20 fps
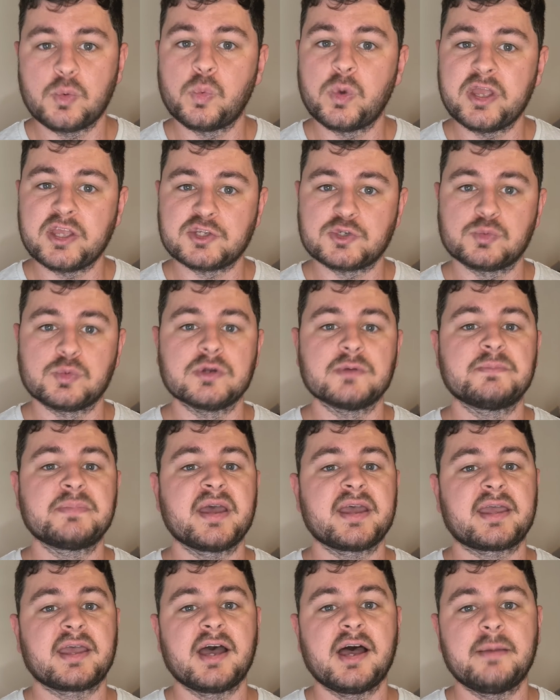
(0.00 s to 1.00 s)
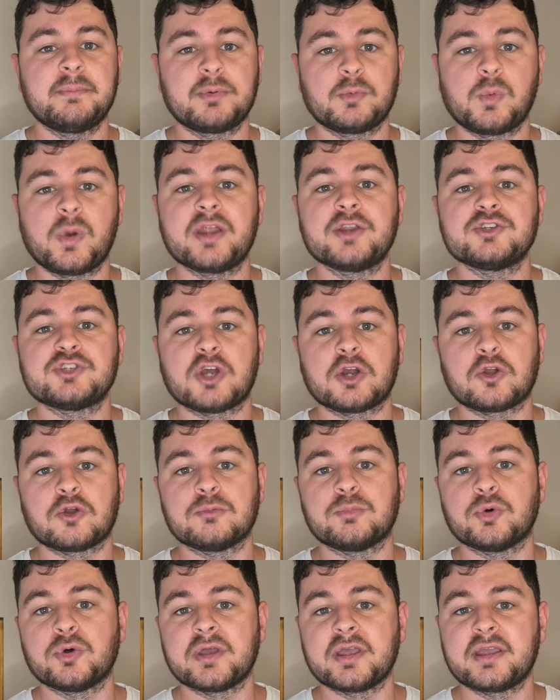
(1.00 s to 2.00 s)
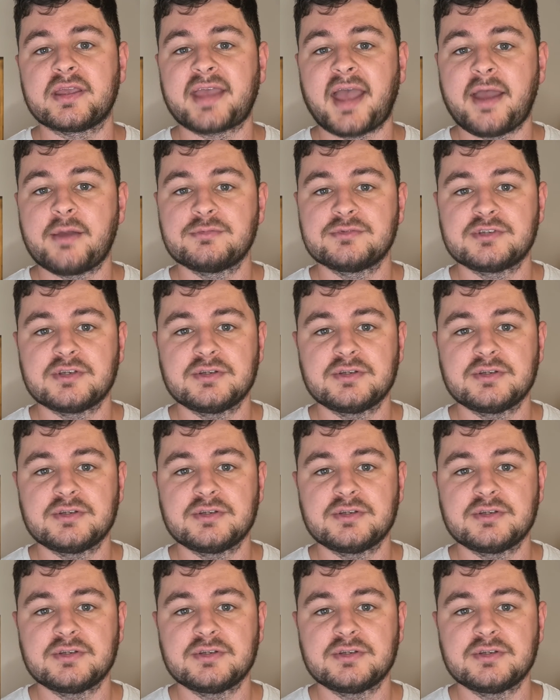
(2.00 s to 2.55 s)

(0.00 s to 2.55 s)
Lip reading: which would pick up when Jungle Boy countered,